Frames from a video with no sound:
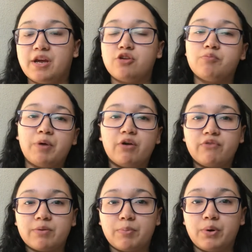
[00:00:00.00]
and your
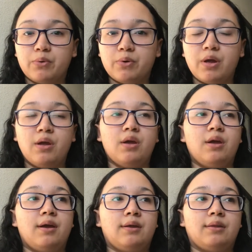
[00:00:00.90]
pelvic bone
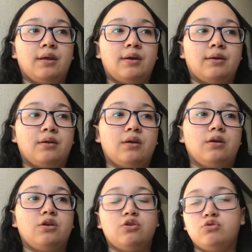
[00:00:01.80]
and then
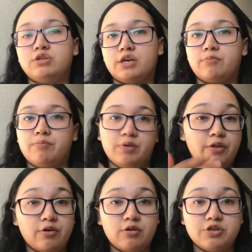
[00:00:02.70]
you take
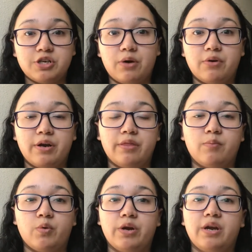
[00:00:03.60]
another shower in the
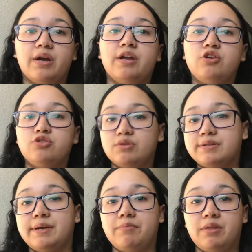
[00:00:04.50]
morning and you do the
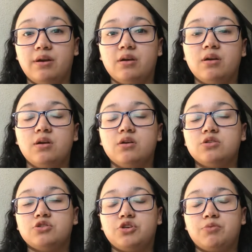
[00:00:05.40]
same thing
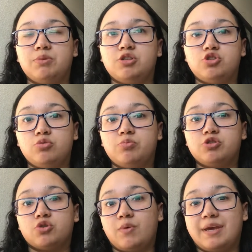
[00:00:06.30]
so you can be super
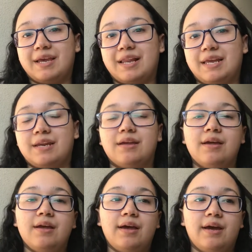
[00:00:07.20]
squeaky clean
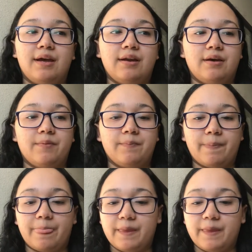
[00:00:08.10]
and um,